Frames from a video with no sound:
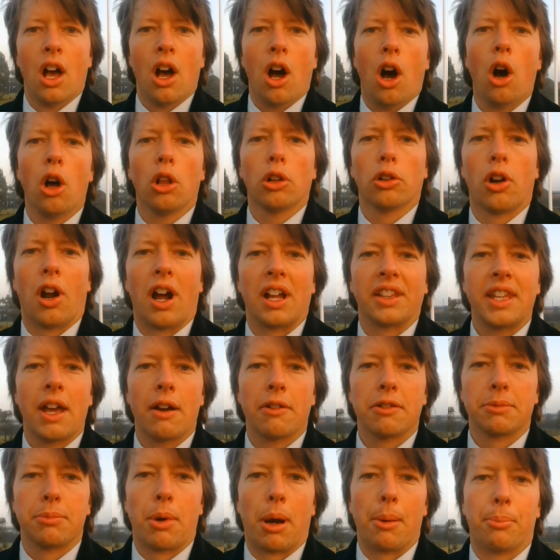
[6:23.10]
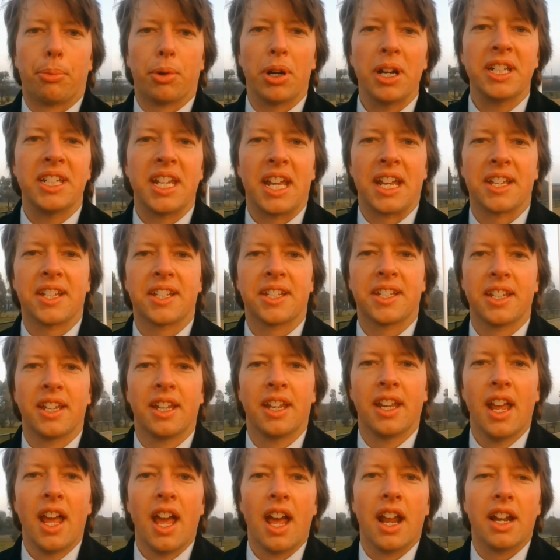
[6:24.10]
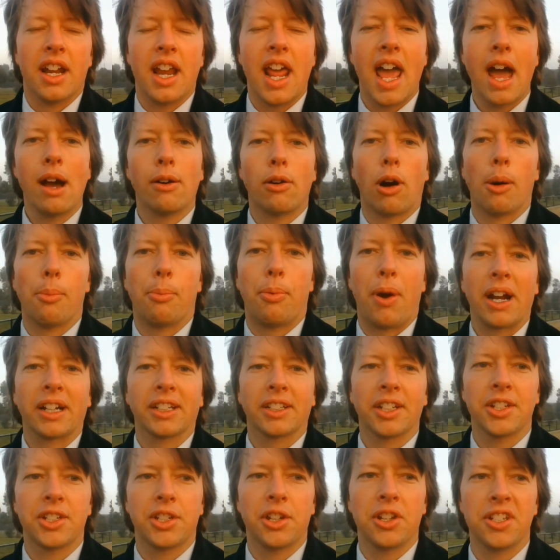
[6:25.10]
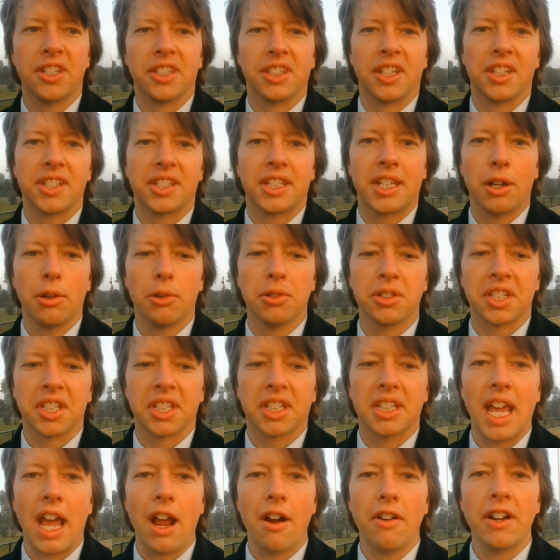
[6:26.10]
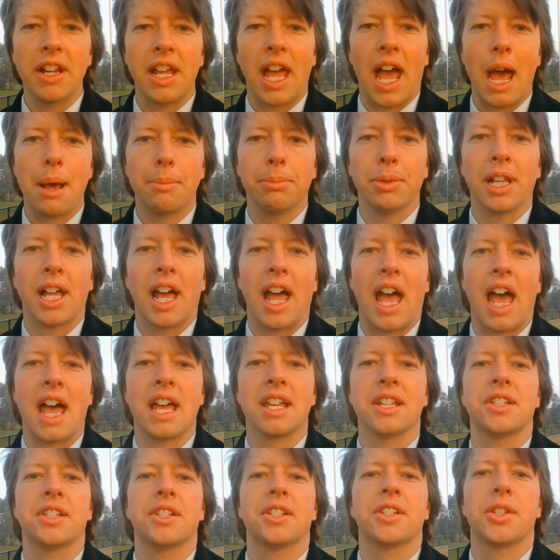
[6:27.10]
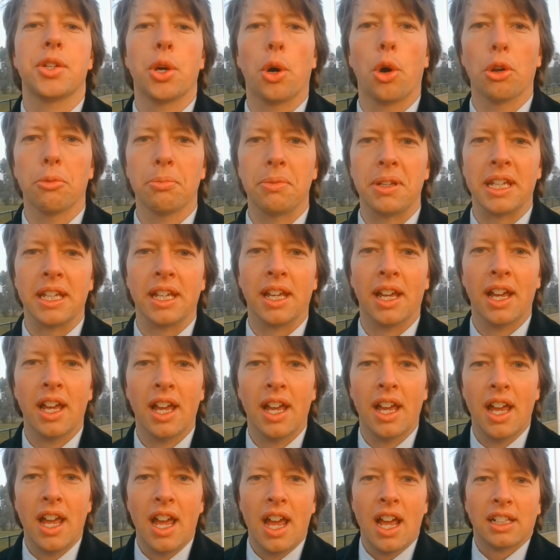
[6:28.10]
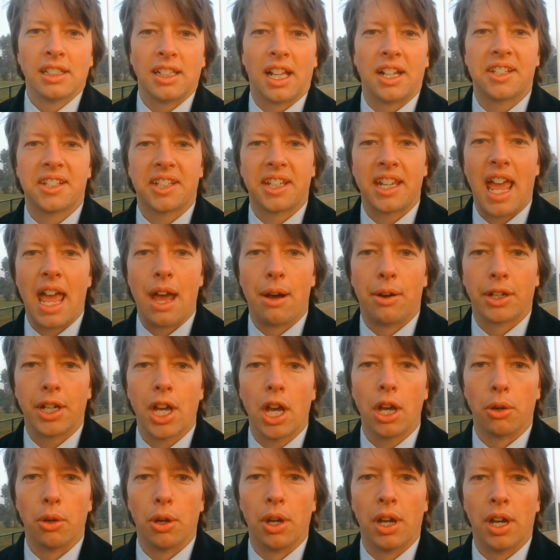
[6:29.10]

Alright, that was my pre-test. Now I'll practice using the skills that Gary Ablett has taught me. Let's see how I go.